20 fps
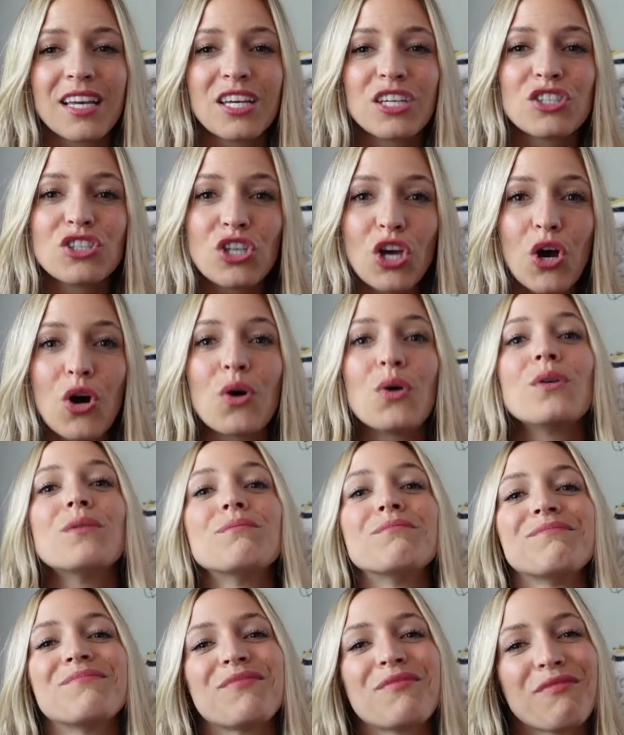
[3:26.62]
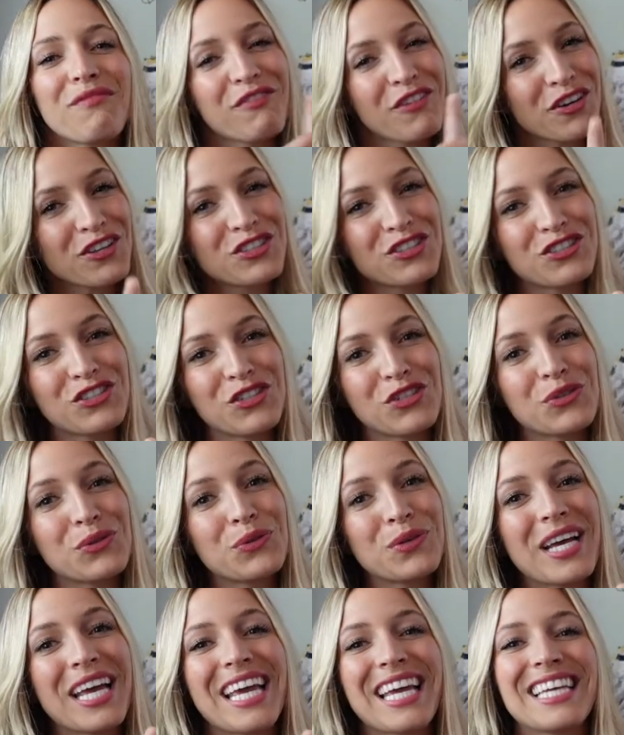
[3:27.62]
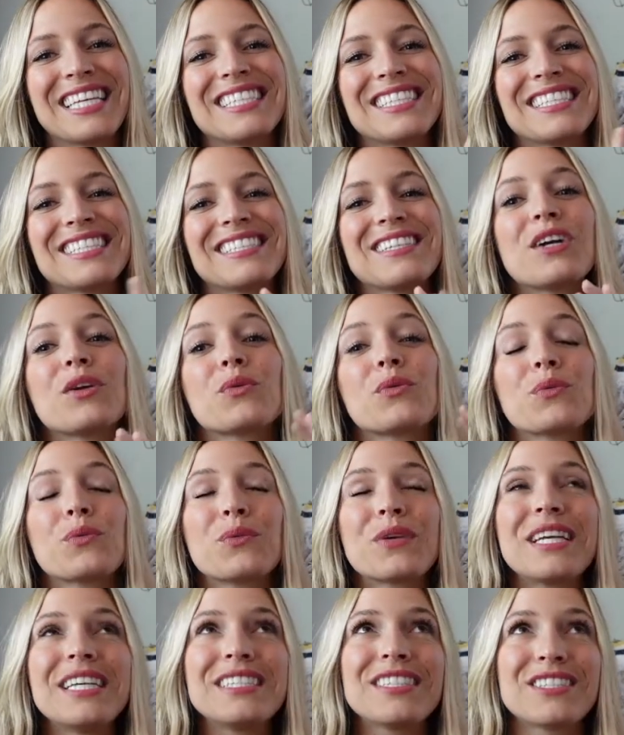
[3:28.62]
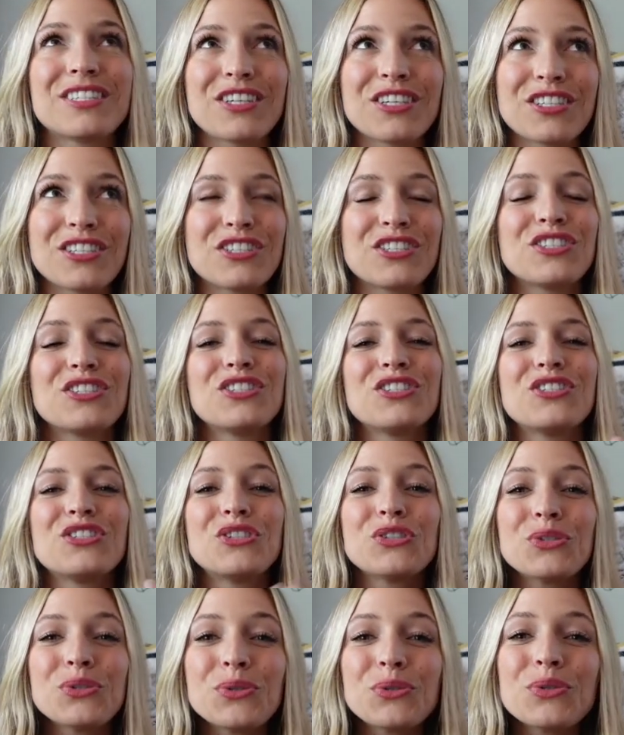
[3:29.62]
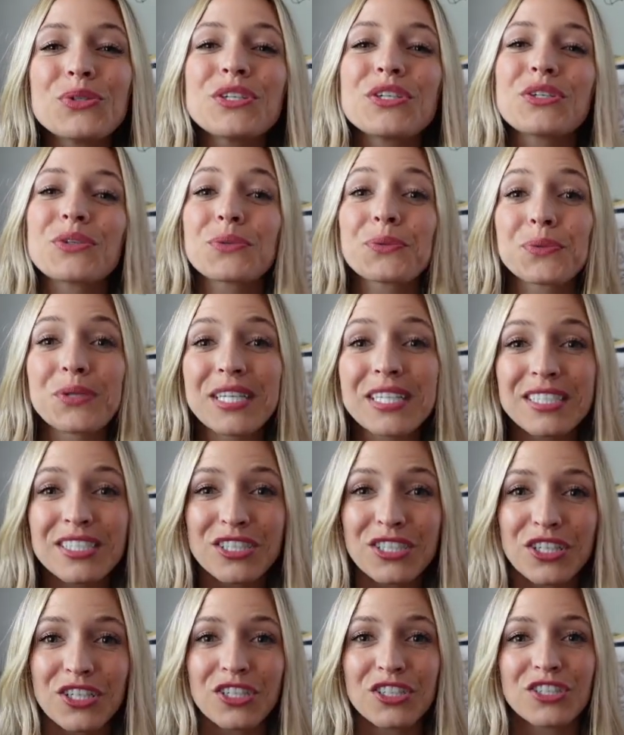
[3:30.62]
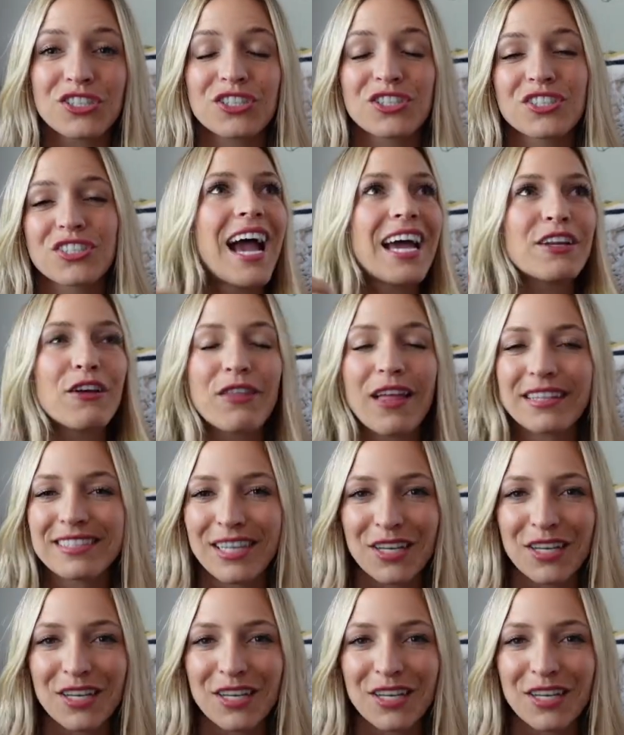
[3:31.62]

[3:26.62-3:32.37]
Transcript: So First, do is research. Do your research. I know that